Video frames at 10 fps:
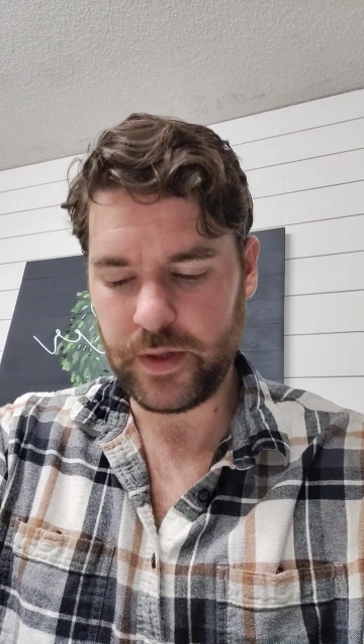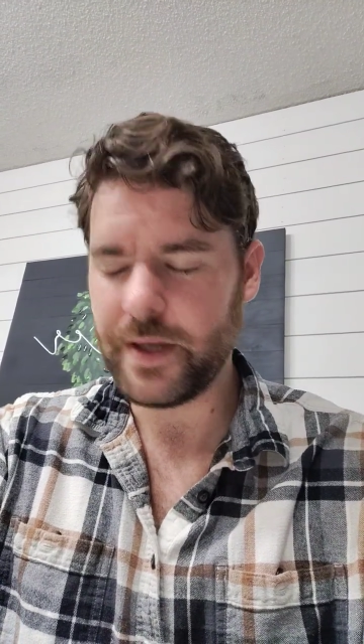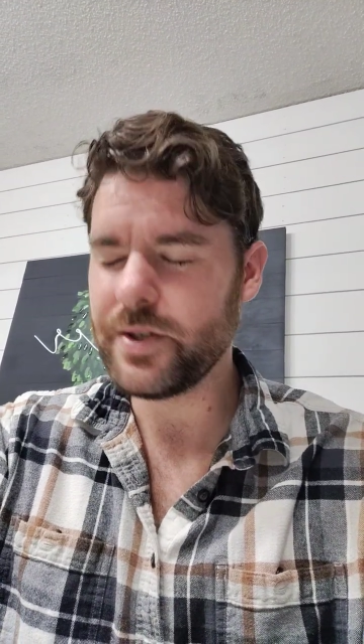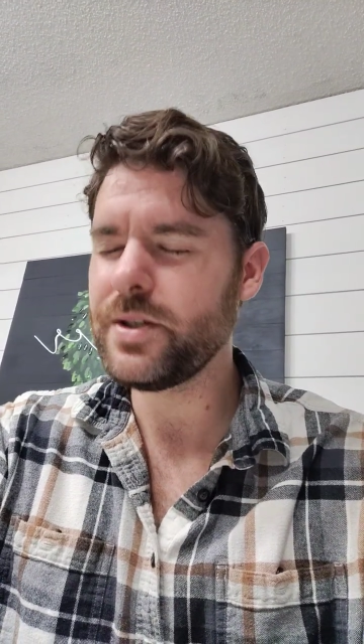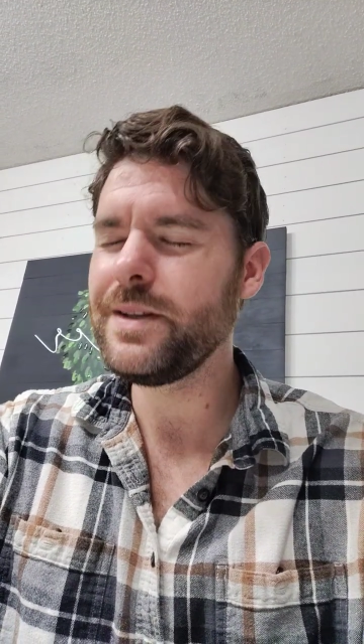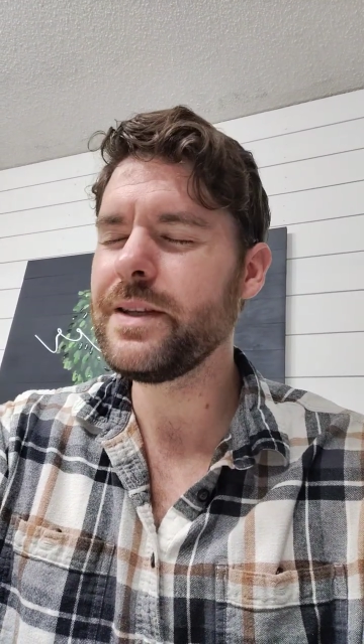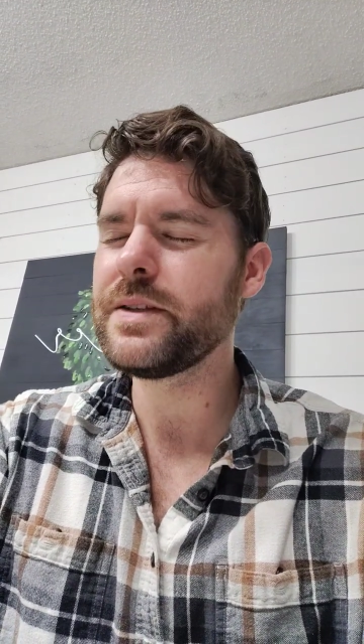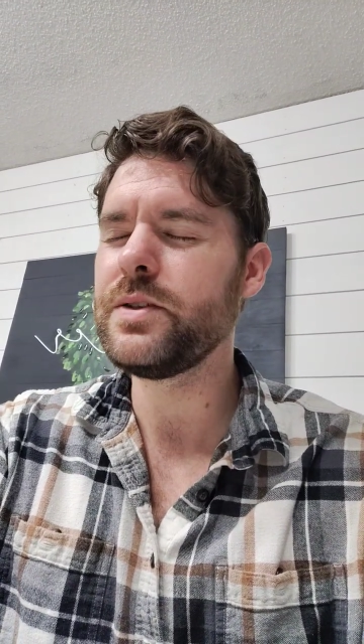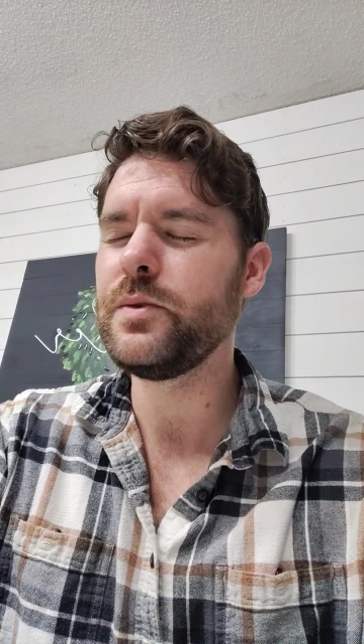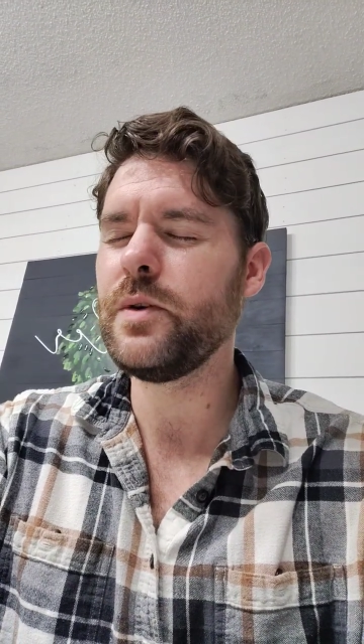because she
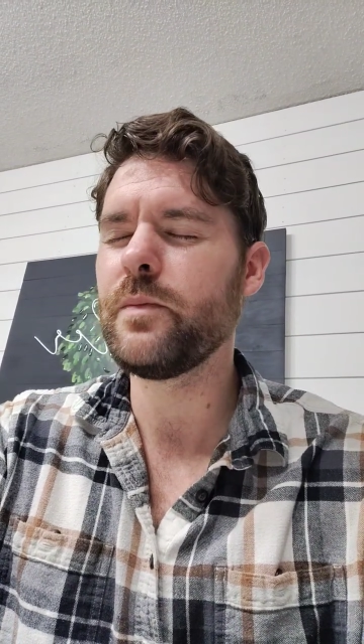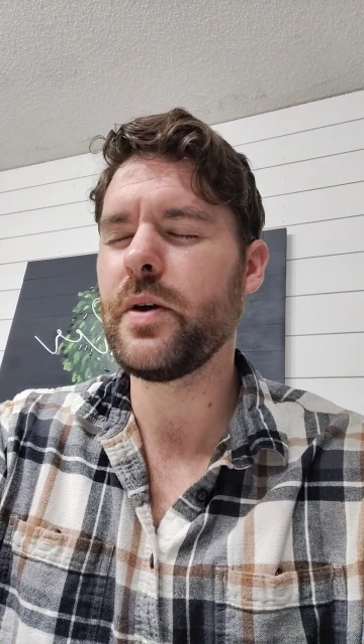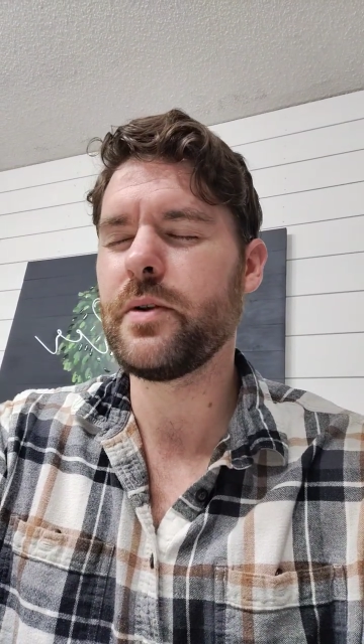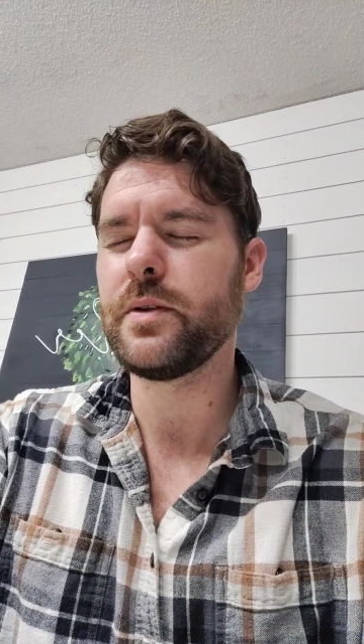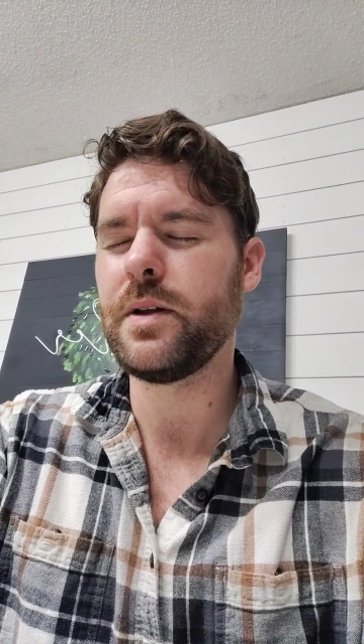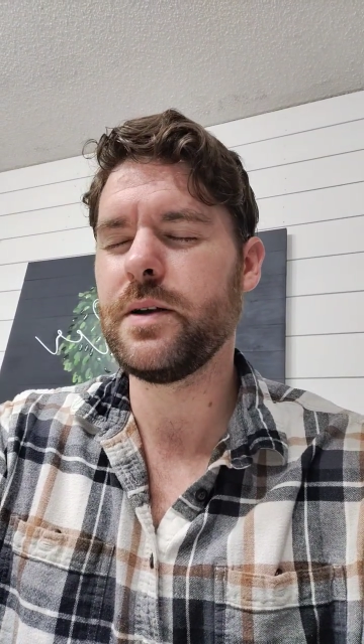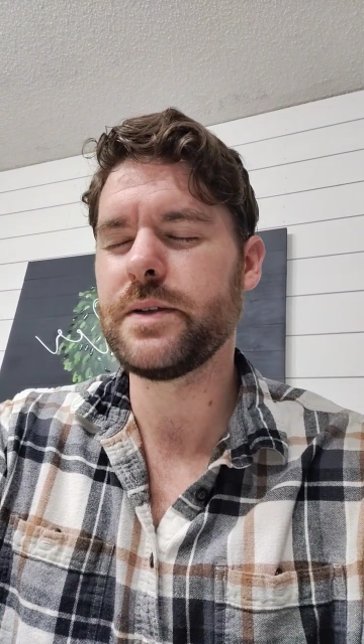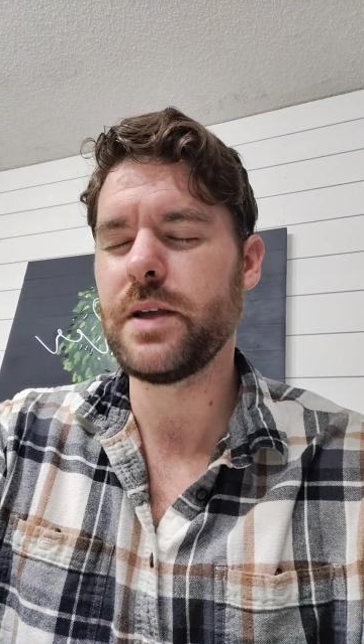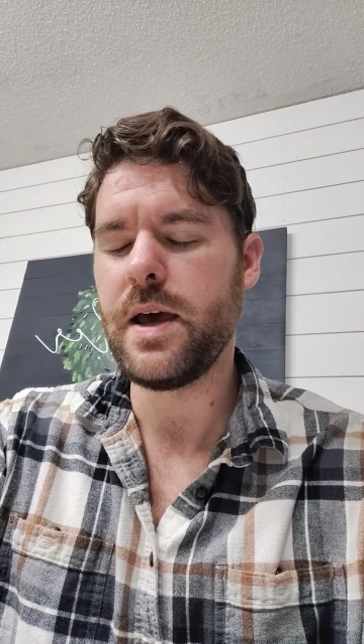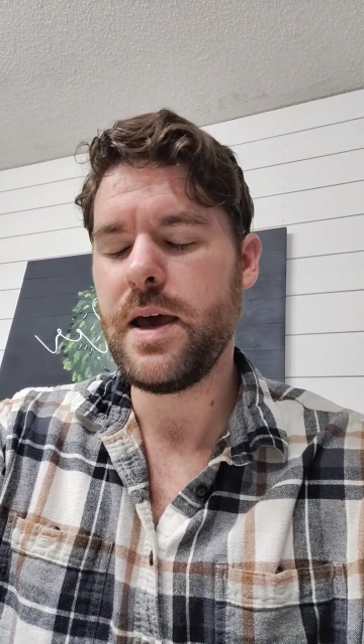listened to her
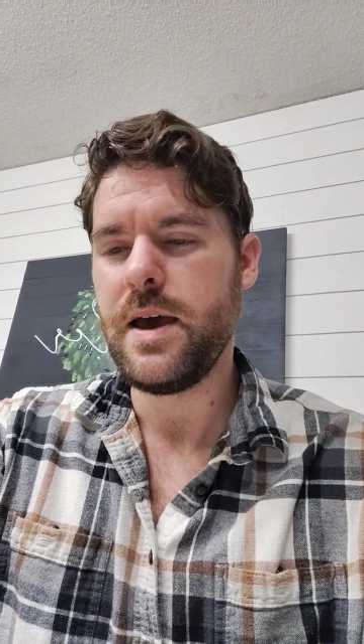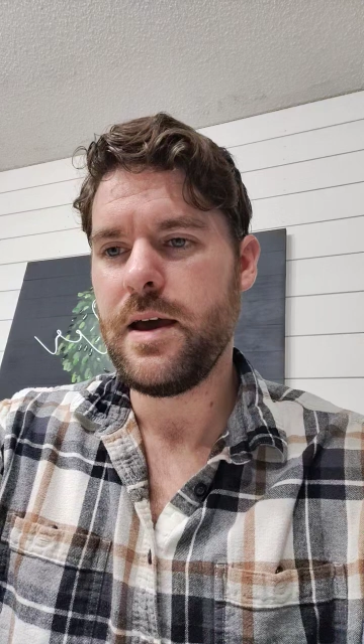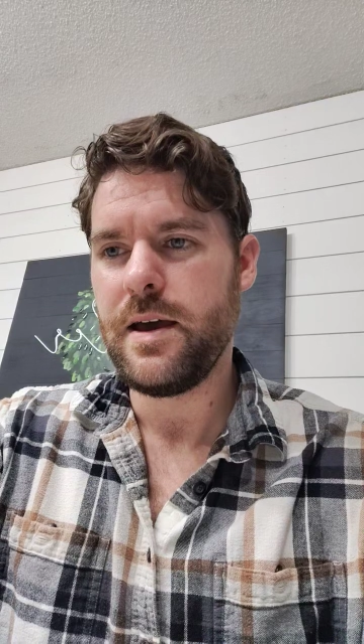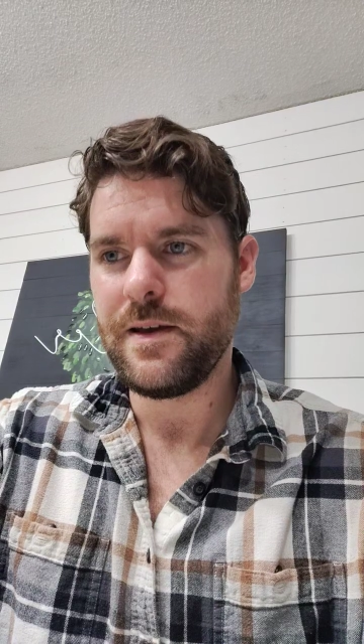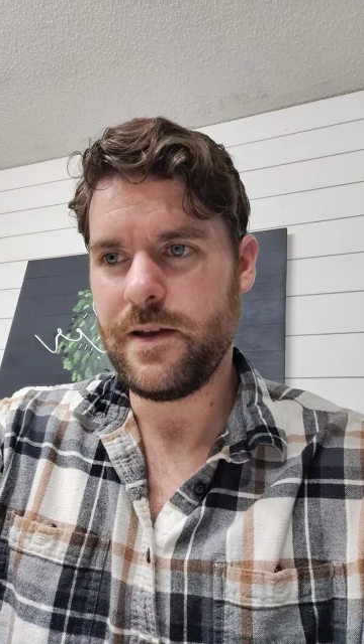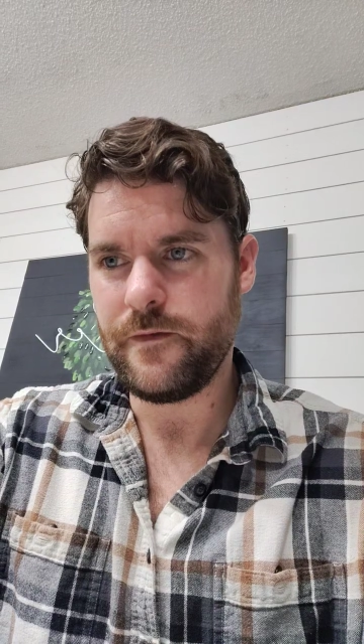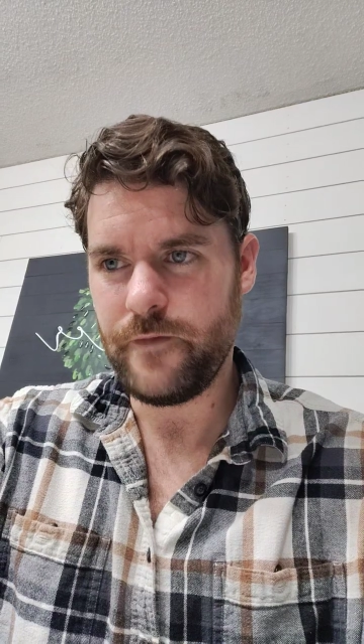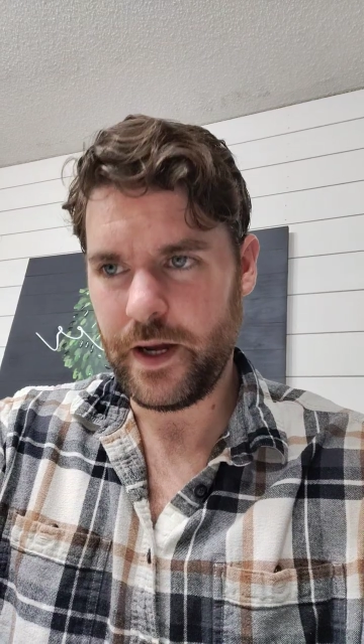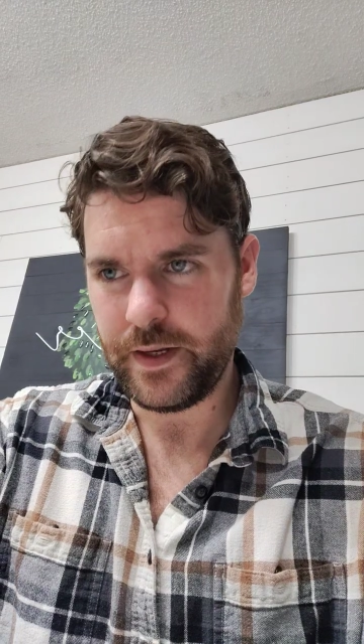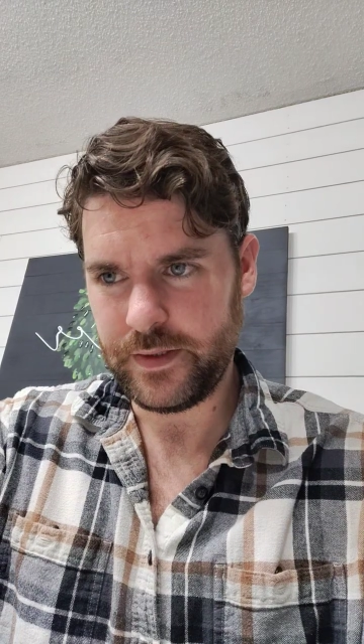mother-in-law's
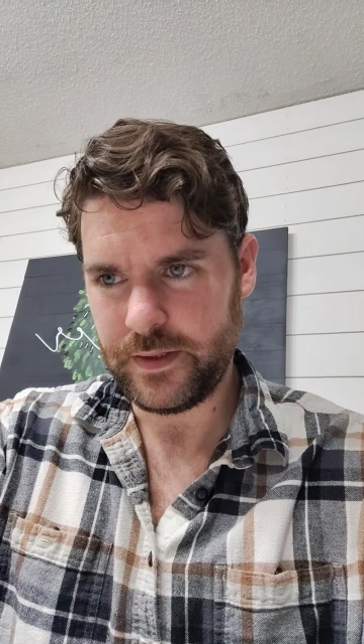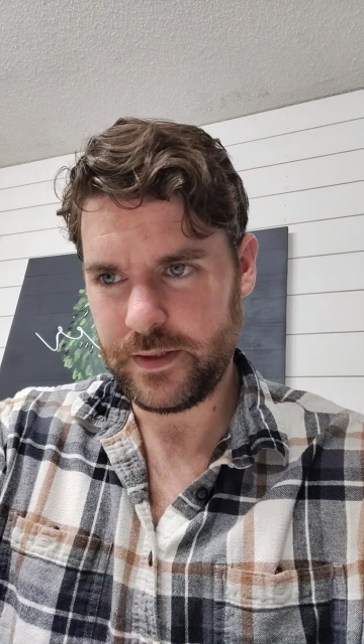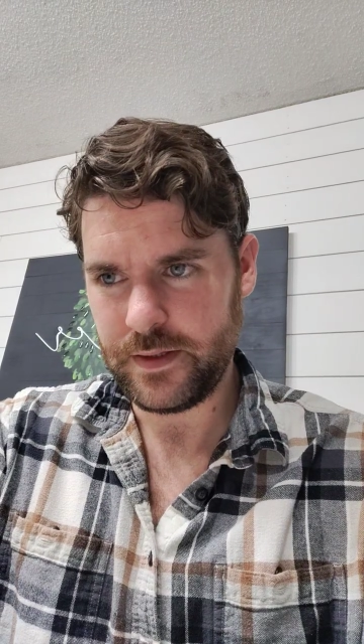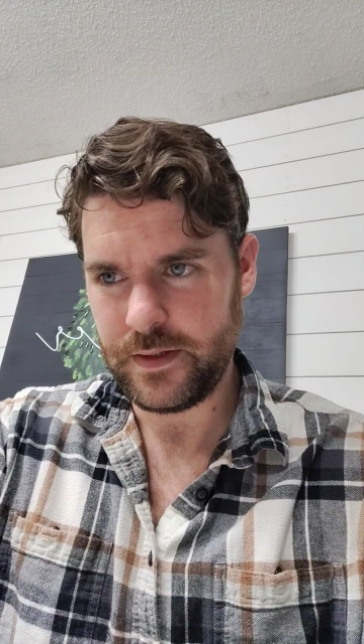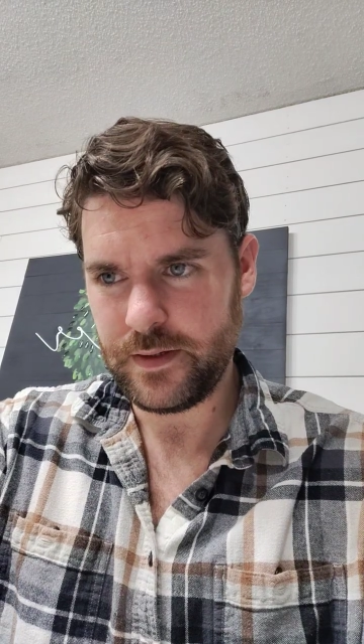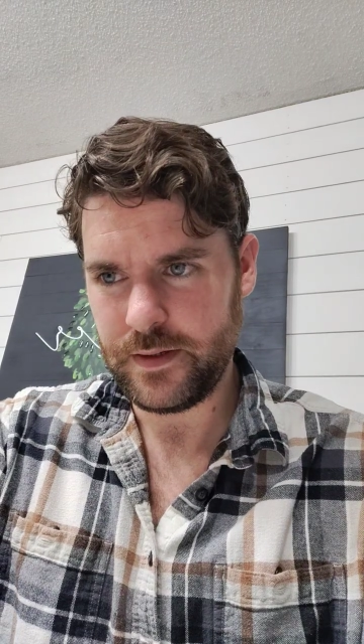advice,